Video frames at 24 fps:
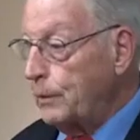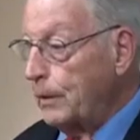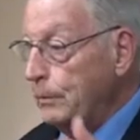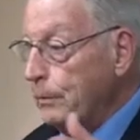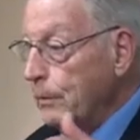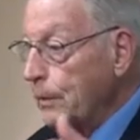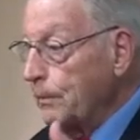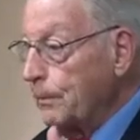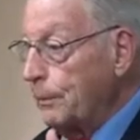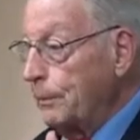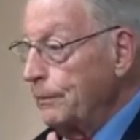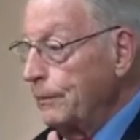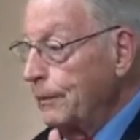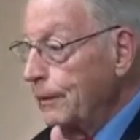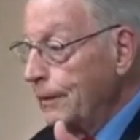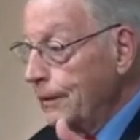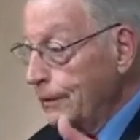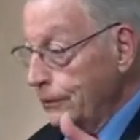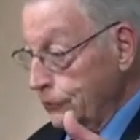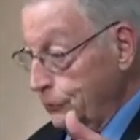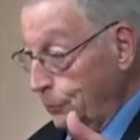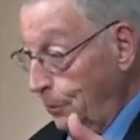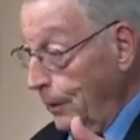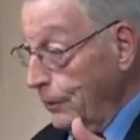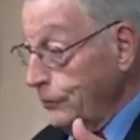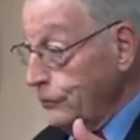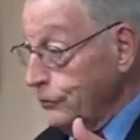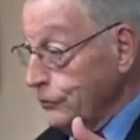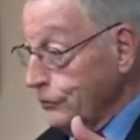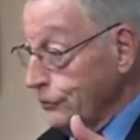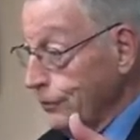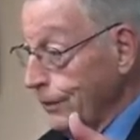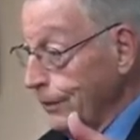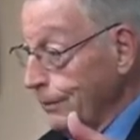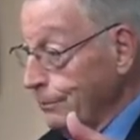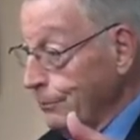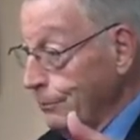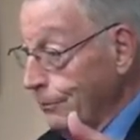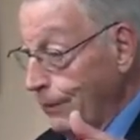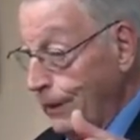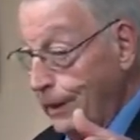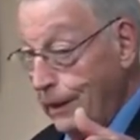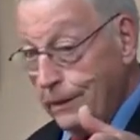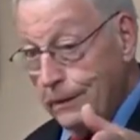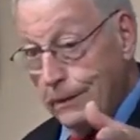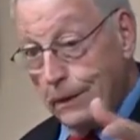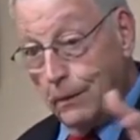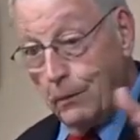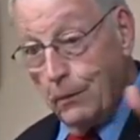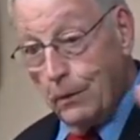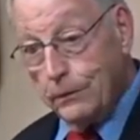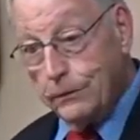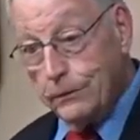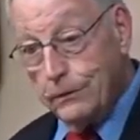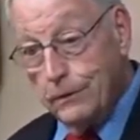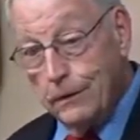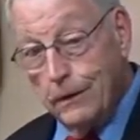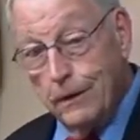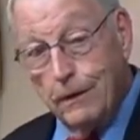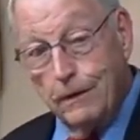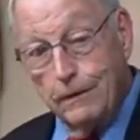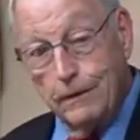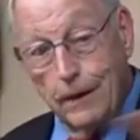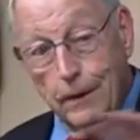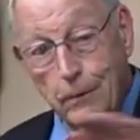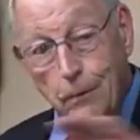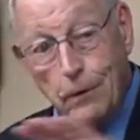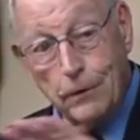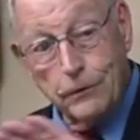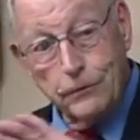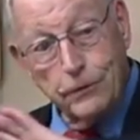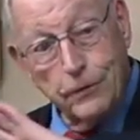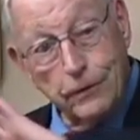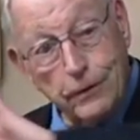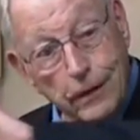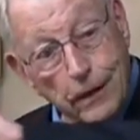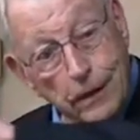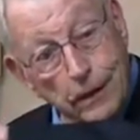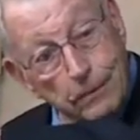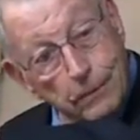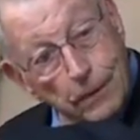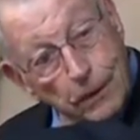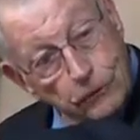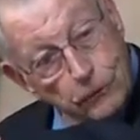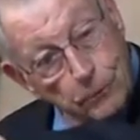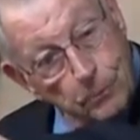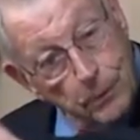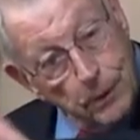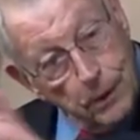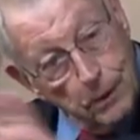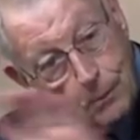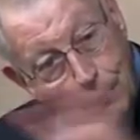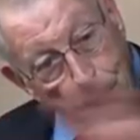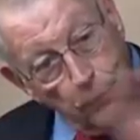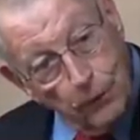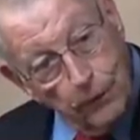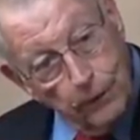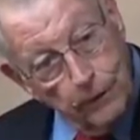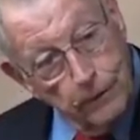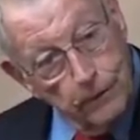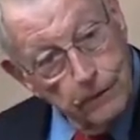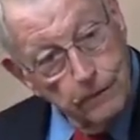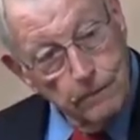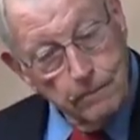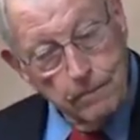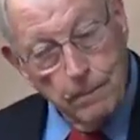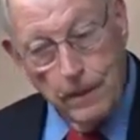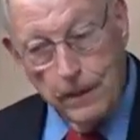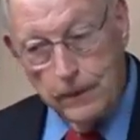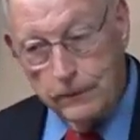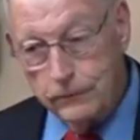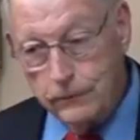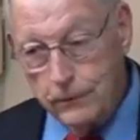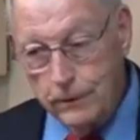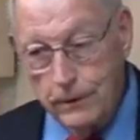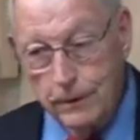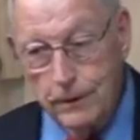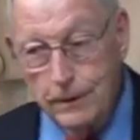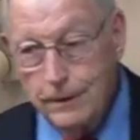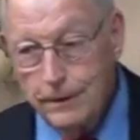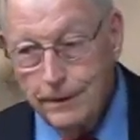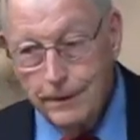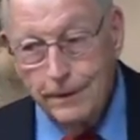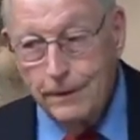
people are sponsorship, right? And they want they want their name. That's a billboard. So,